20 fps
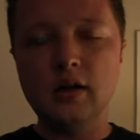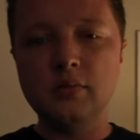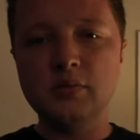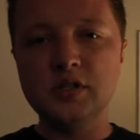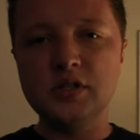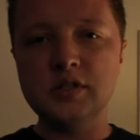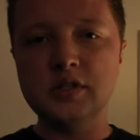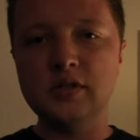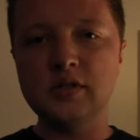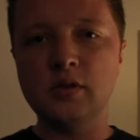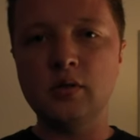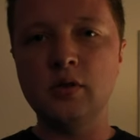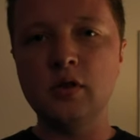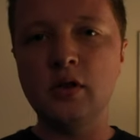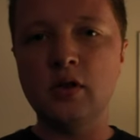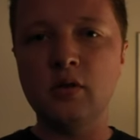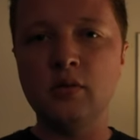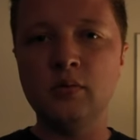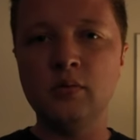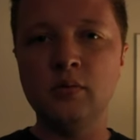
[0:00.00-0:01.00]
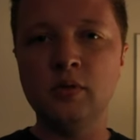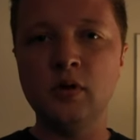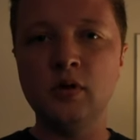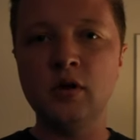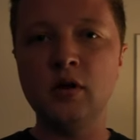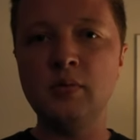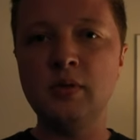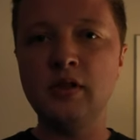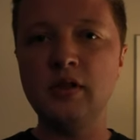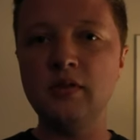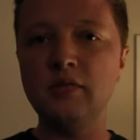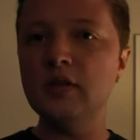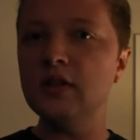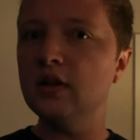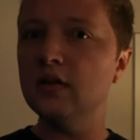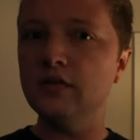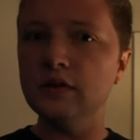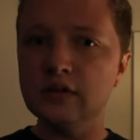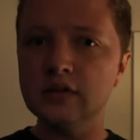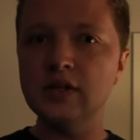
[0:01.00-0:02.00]
just so, you know, you're going to be living
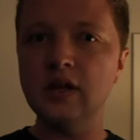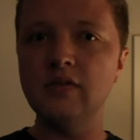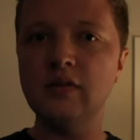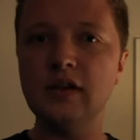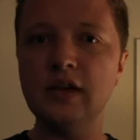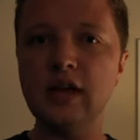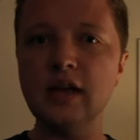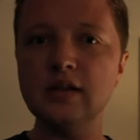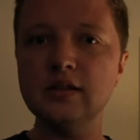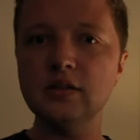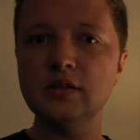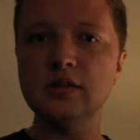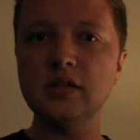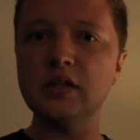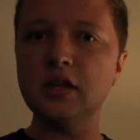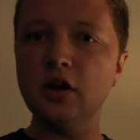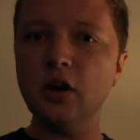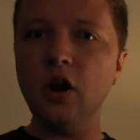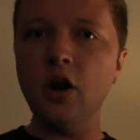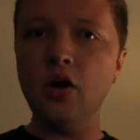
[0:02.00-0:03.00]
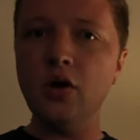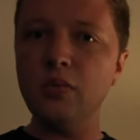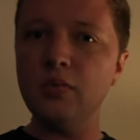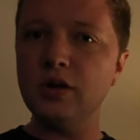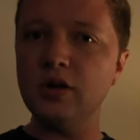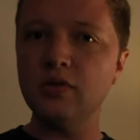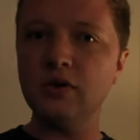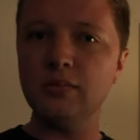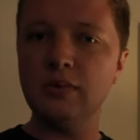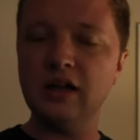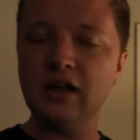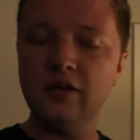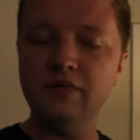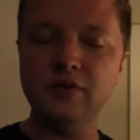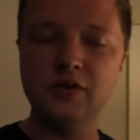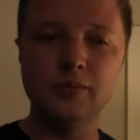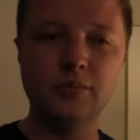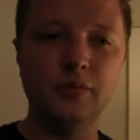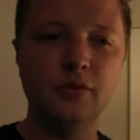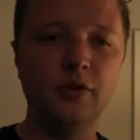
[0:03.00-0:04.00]
there for 7 days, so it's like your home and you want to be
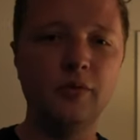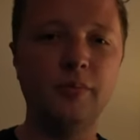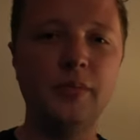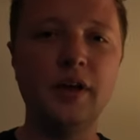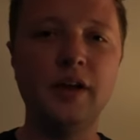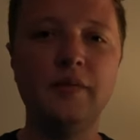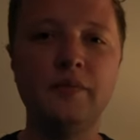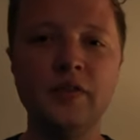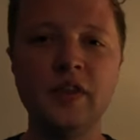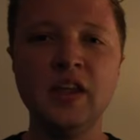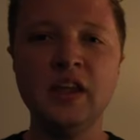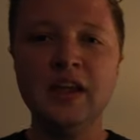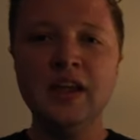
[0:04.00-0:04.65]
comfortable, but...